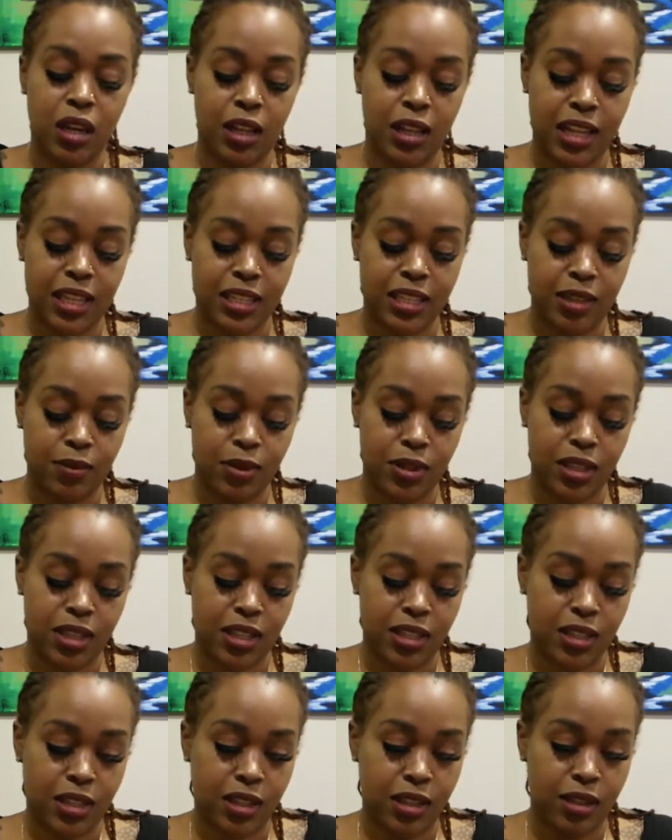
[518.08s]
Let's see what
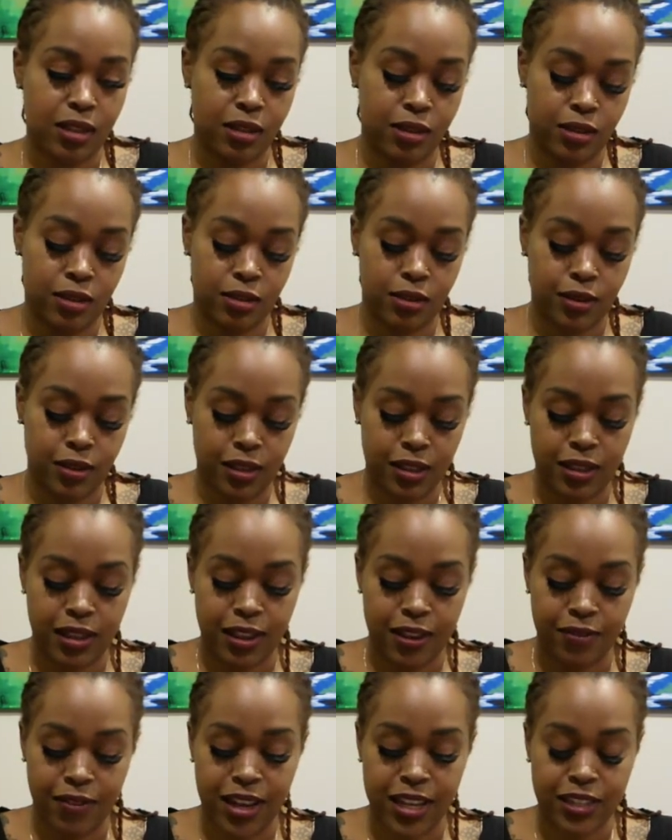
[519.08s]
this is, the
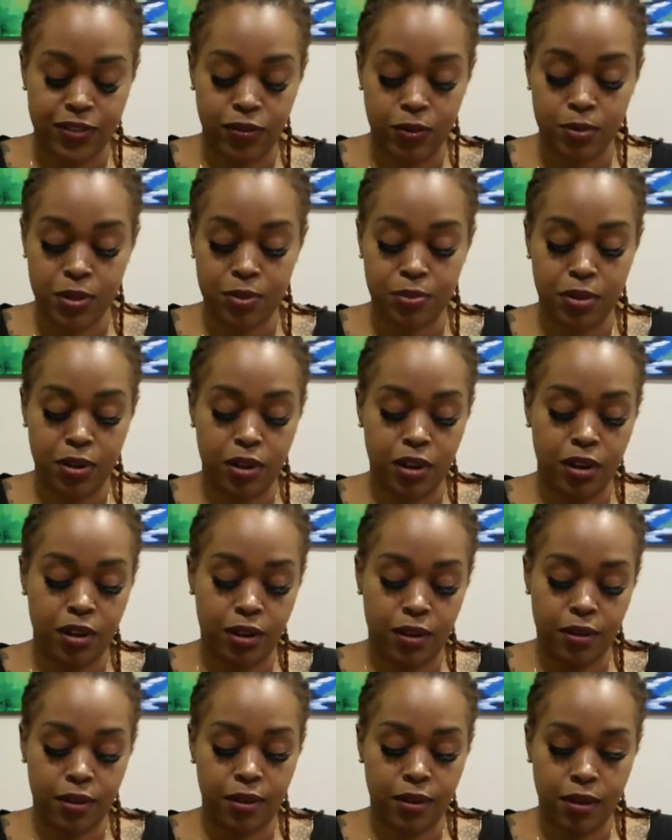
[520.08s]
advice from
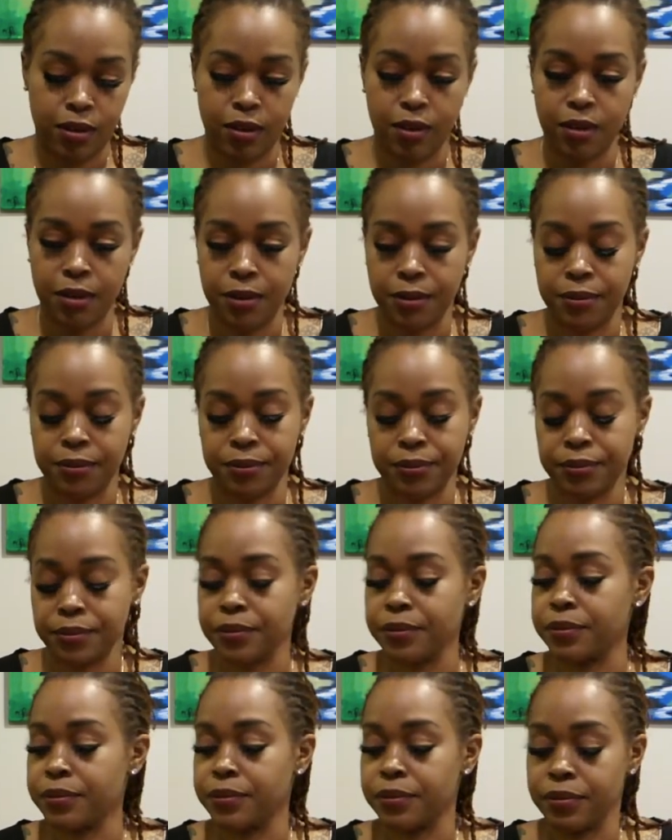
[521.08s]
Spirit.
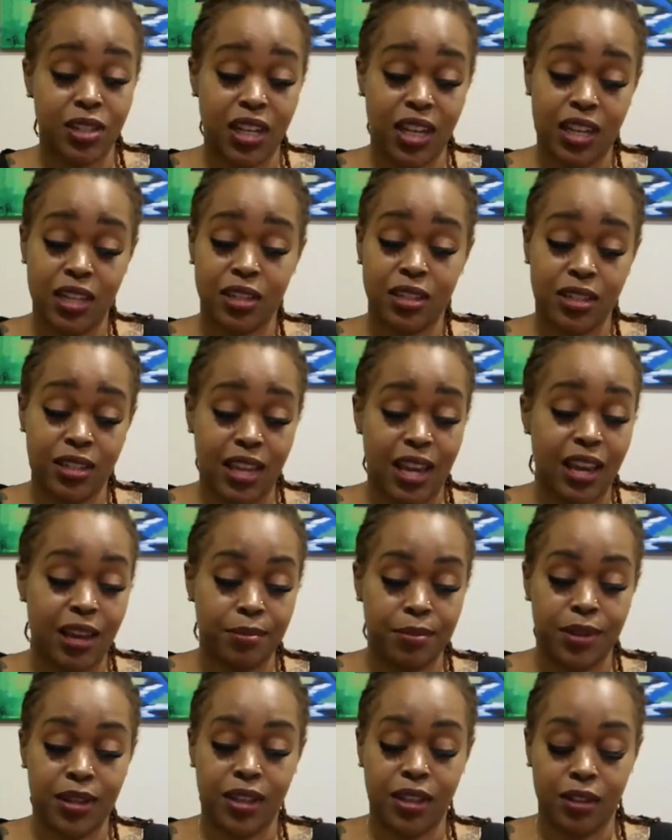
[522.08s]
Change is
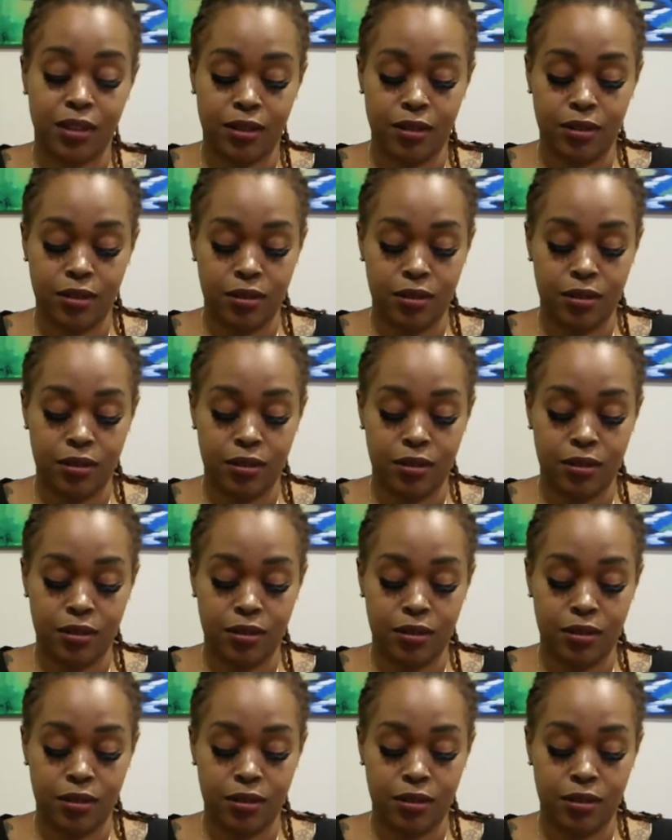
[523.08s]
happening.